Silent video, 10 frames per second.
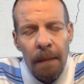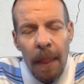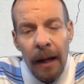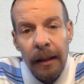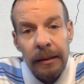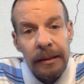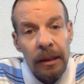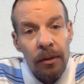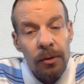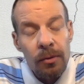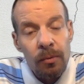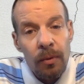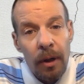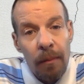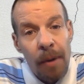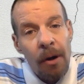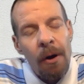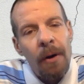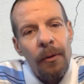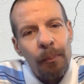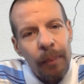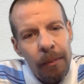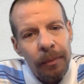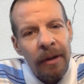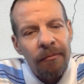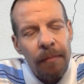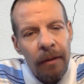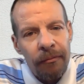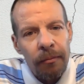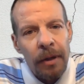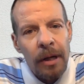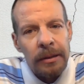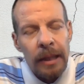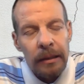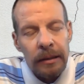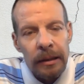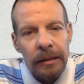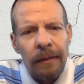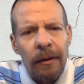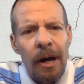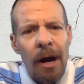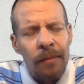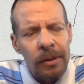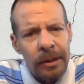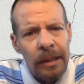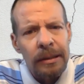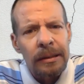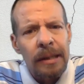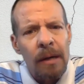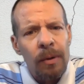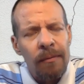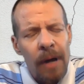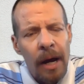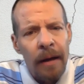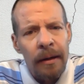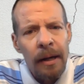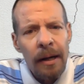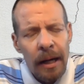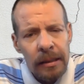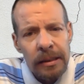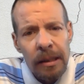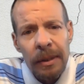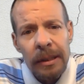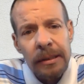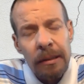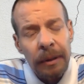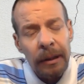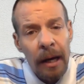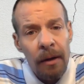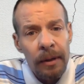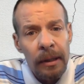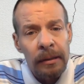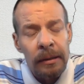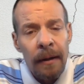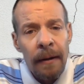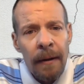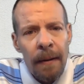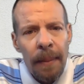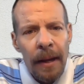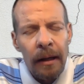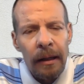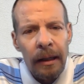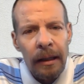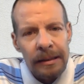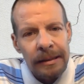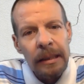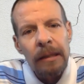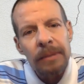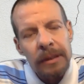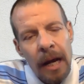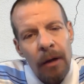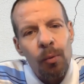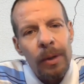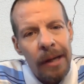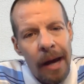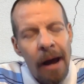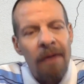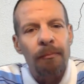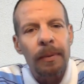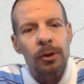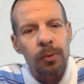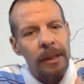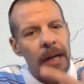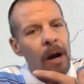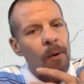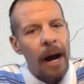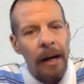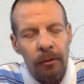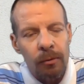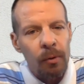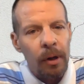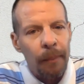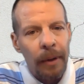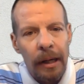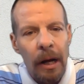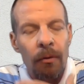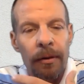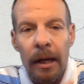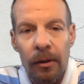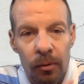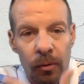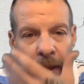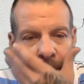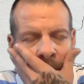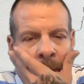I can tell you about all the people I've met from Los Angeles and the conversations that we've had and some of the similarities that it seems like we have between how I grew up and how they grew up.